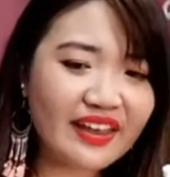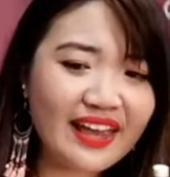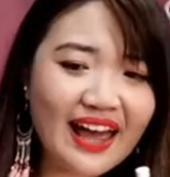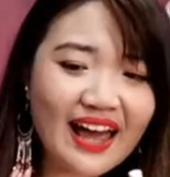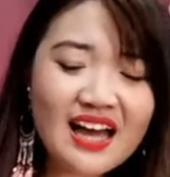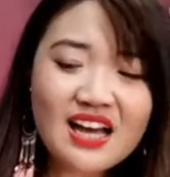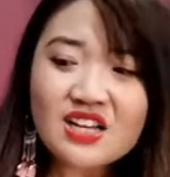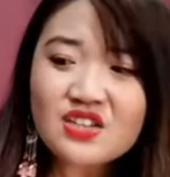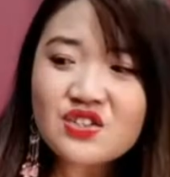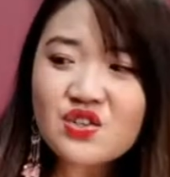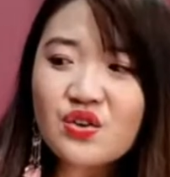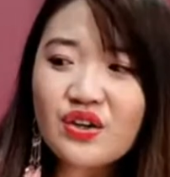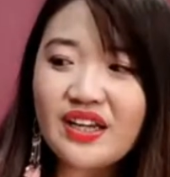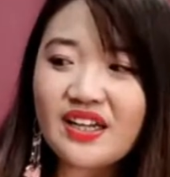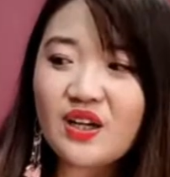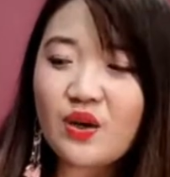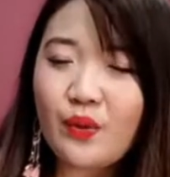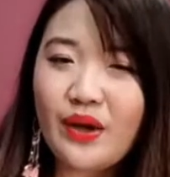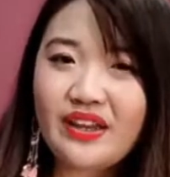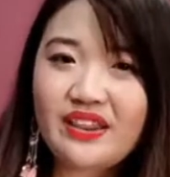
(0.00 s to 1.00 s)
yeah so
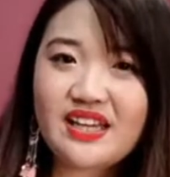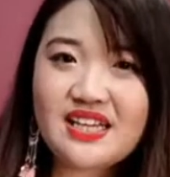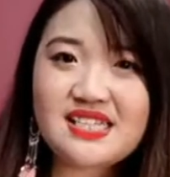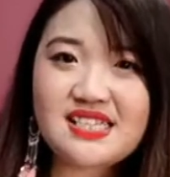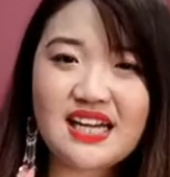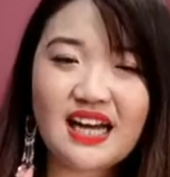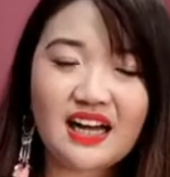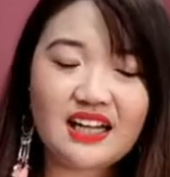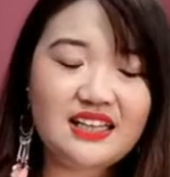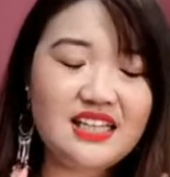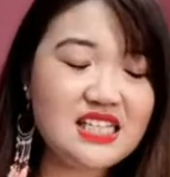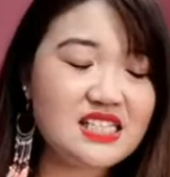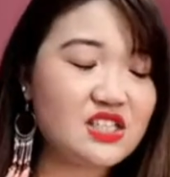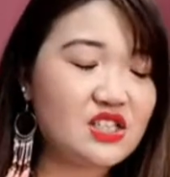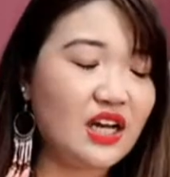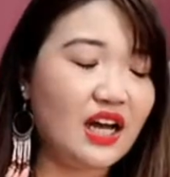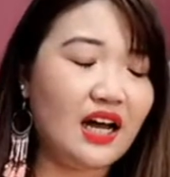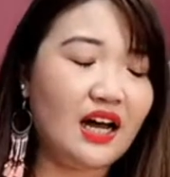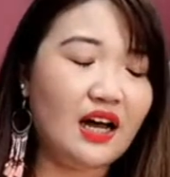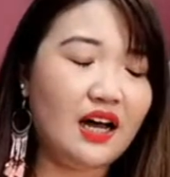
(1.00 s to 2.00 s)
in a way this uh
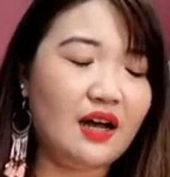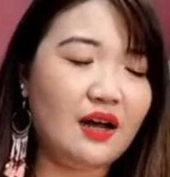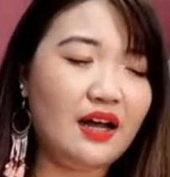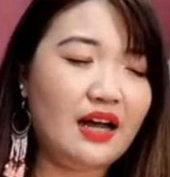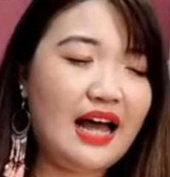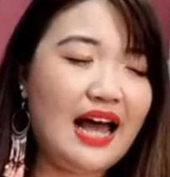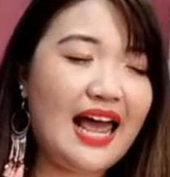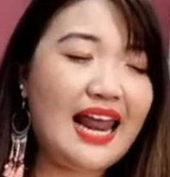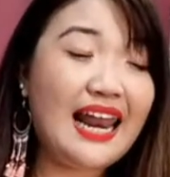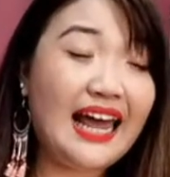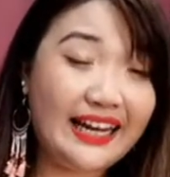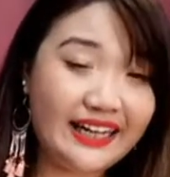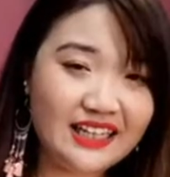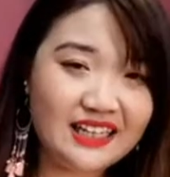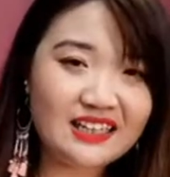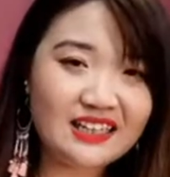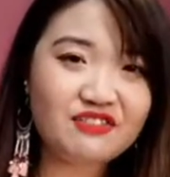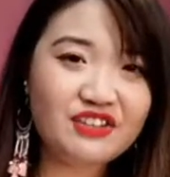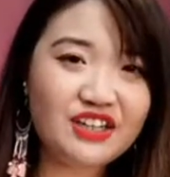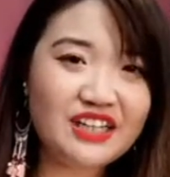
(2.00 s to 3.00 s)
this uh
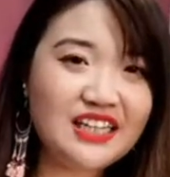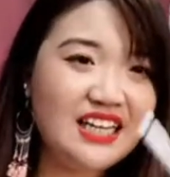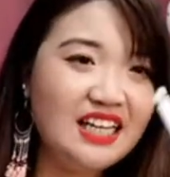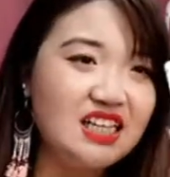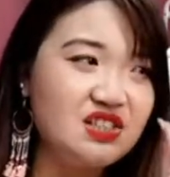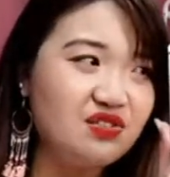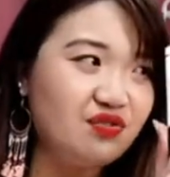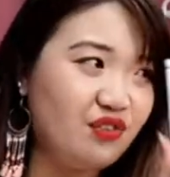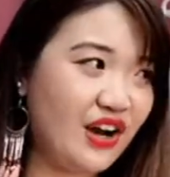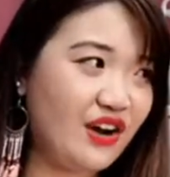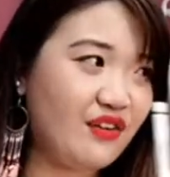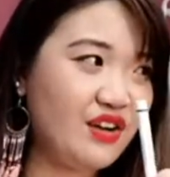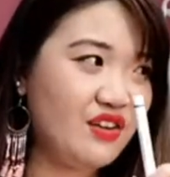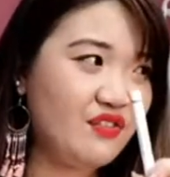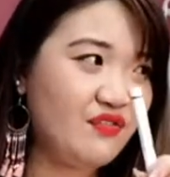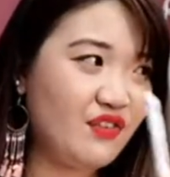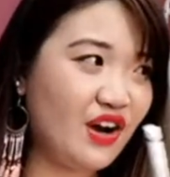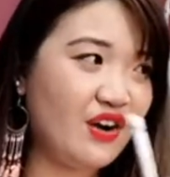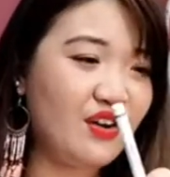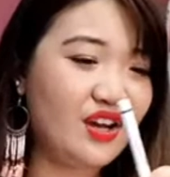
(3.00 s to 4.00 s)
eyeliner really is
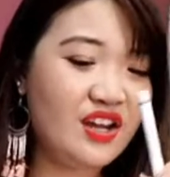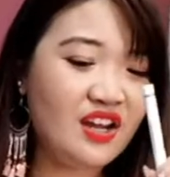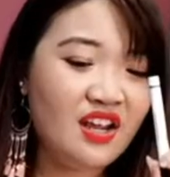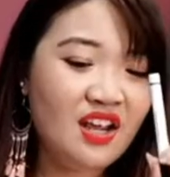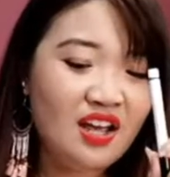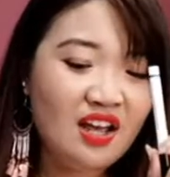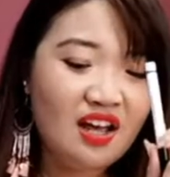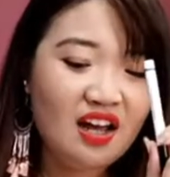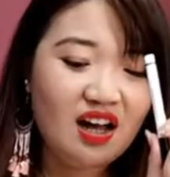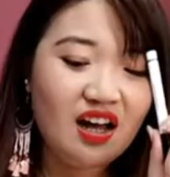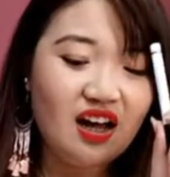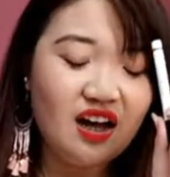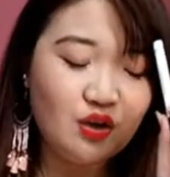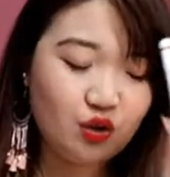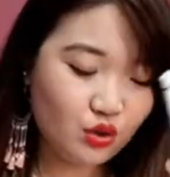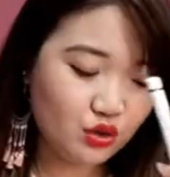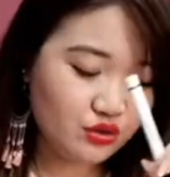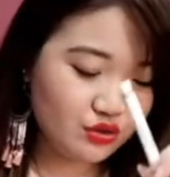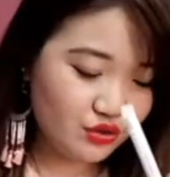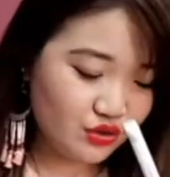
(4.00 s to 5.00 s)
very very
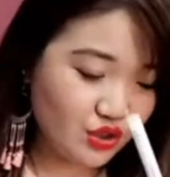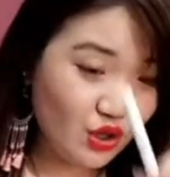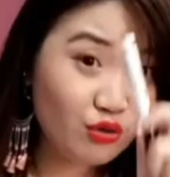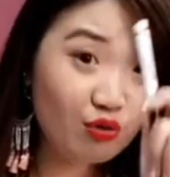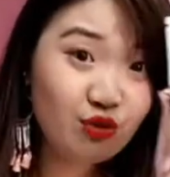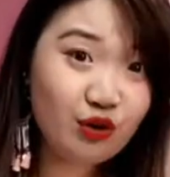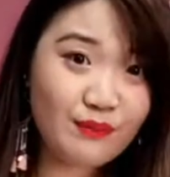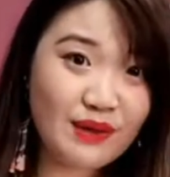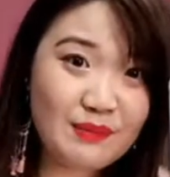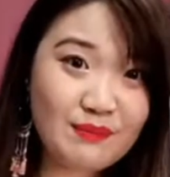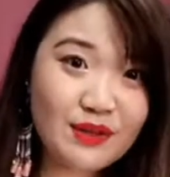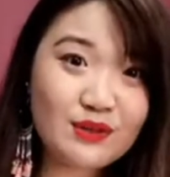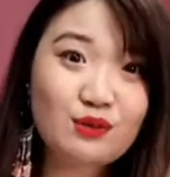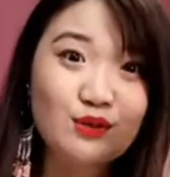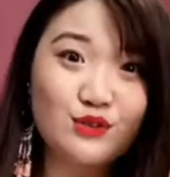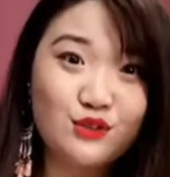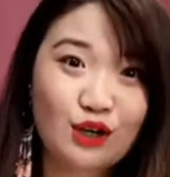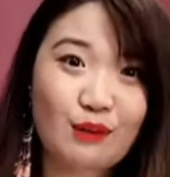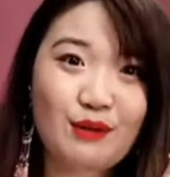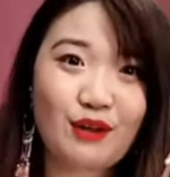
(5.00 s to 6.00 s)
uh, good. So remember
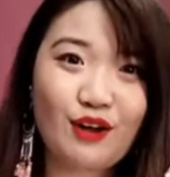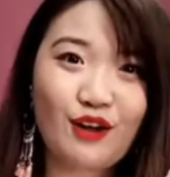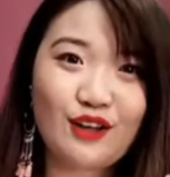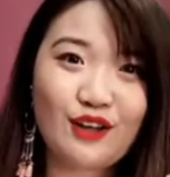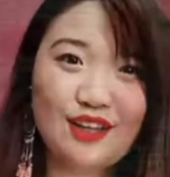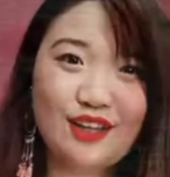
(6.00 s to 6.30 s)
to drop your